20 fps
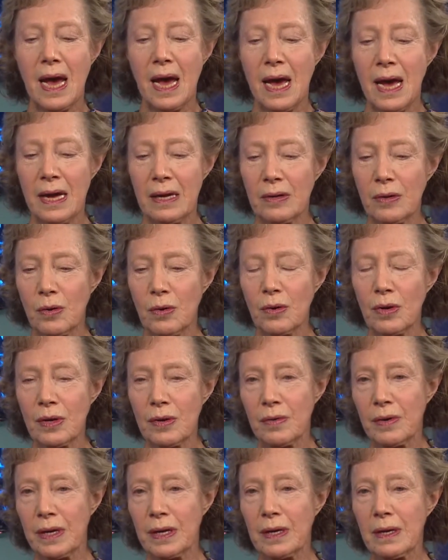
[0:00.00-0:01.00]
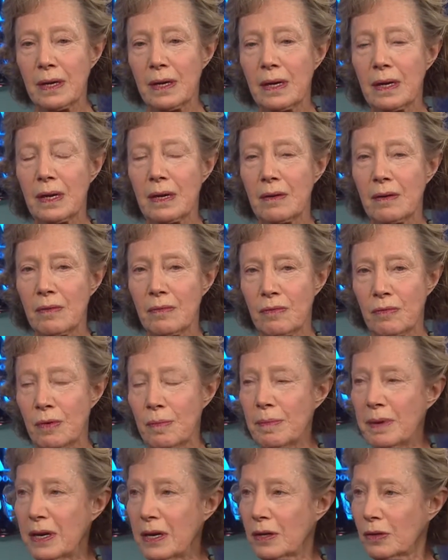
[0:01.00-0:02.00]
and ordering
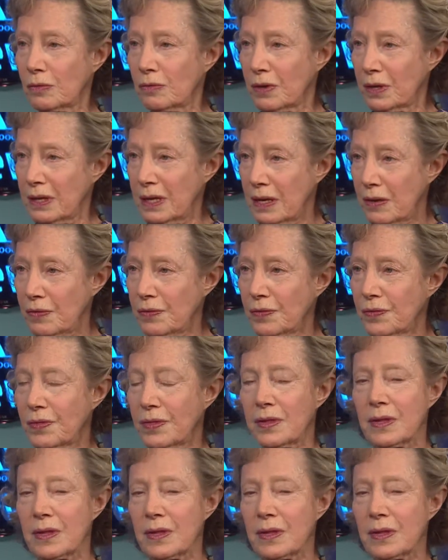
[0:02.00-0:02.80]
remedial relief.